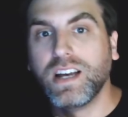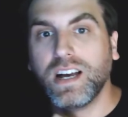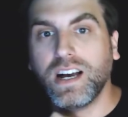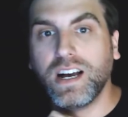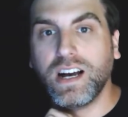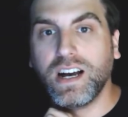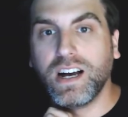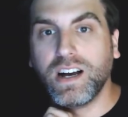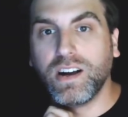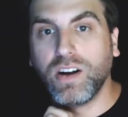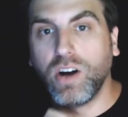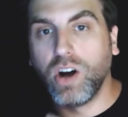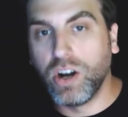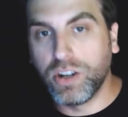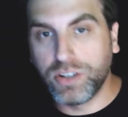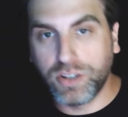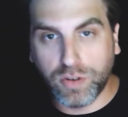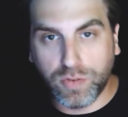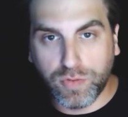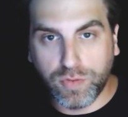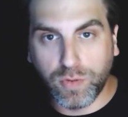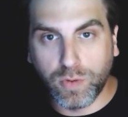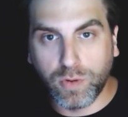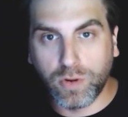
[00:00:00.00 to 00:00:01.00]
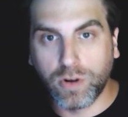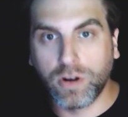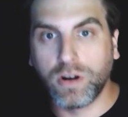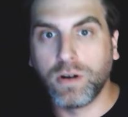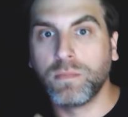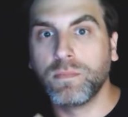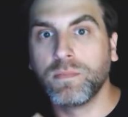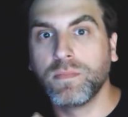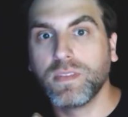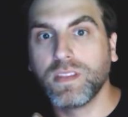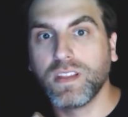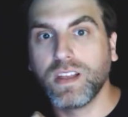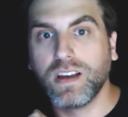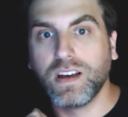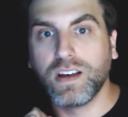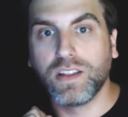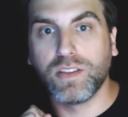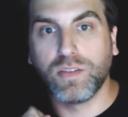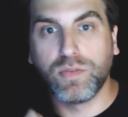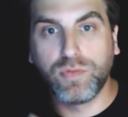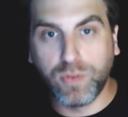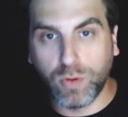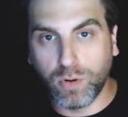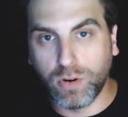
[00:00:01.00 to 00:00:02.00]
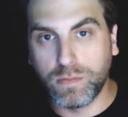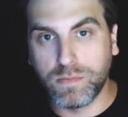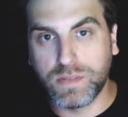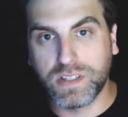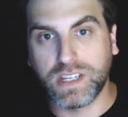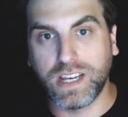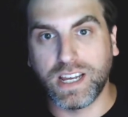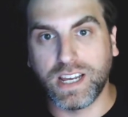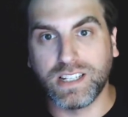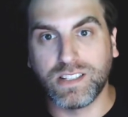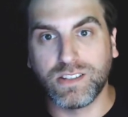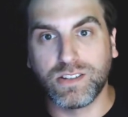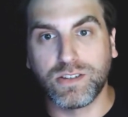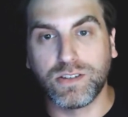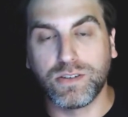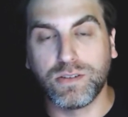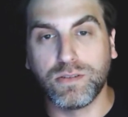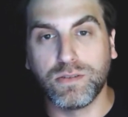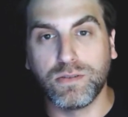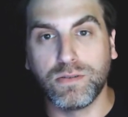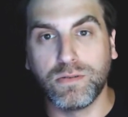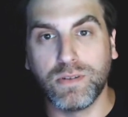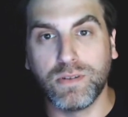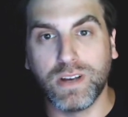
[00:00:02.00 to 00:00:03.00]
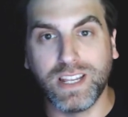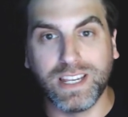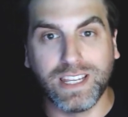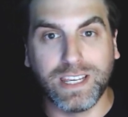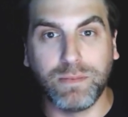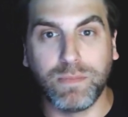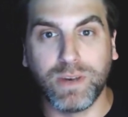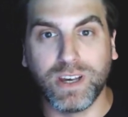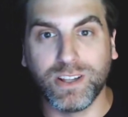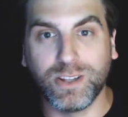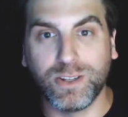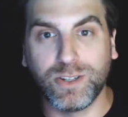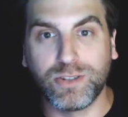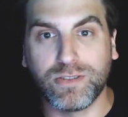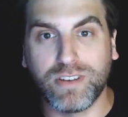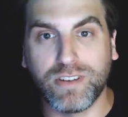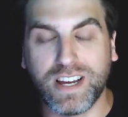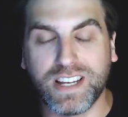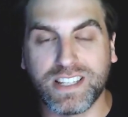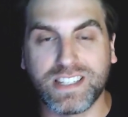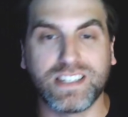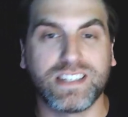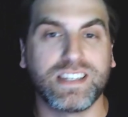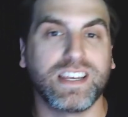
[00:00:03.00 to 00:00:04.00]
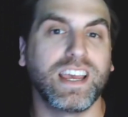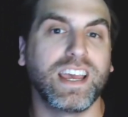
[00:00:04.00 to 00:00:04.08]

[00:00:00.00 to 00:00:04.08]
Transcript: On your form, the form sends to an email address,